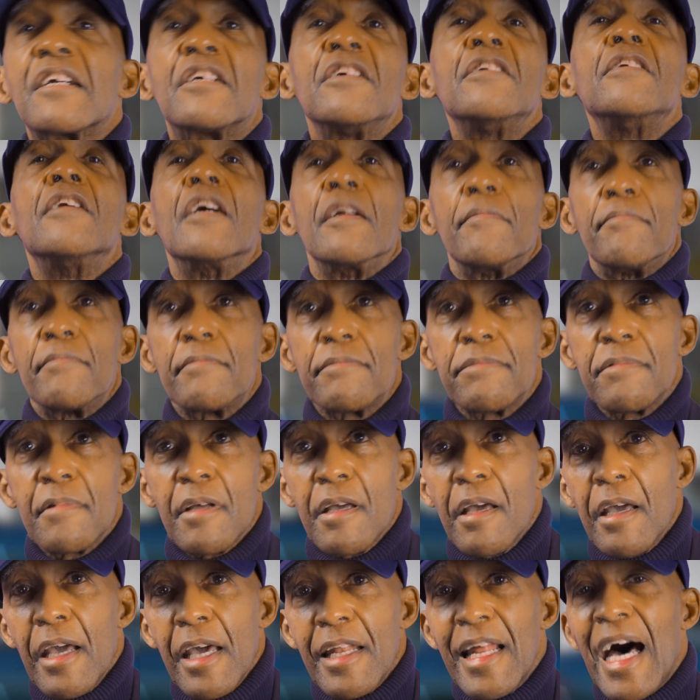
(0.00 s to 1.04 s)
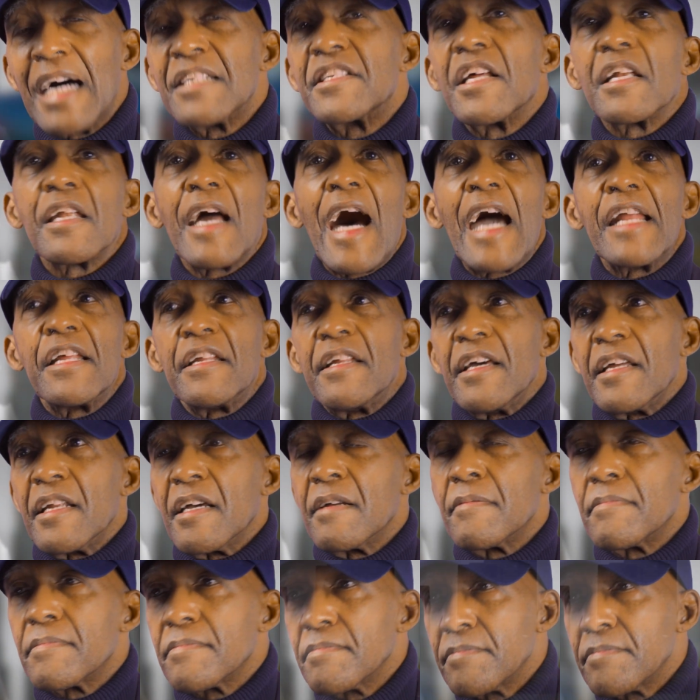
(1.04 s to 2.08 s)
could, and I delighted in it.